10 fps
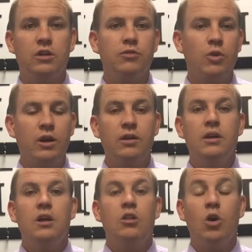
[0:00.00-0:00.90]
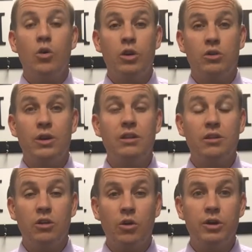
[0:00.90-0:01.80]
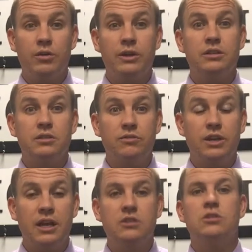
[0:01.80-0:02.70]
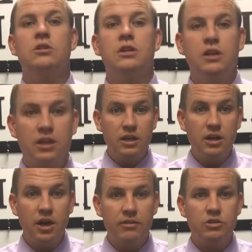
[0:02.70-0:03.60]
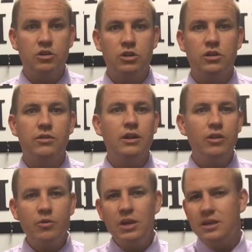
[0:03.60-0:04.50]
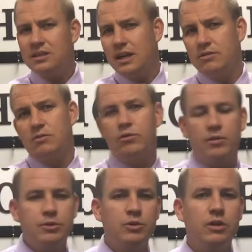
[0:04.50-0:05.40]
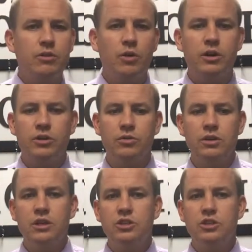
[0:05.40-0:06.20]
If you want to lower greatly lower your risk of cancer, get off sugar. And then on the weekends, have some fun. Do whatever you want to do.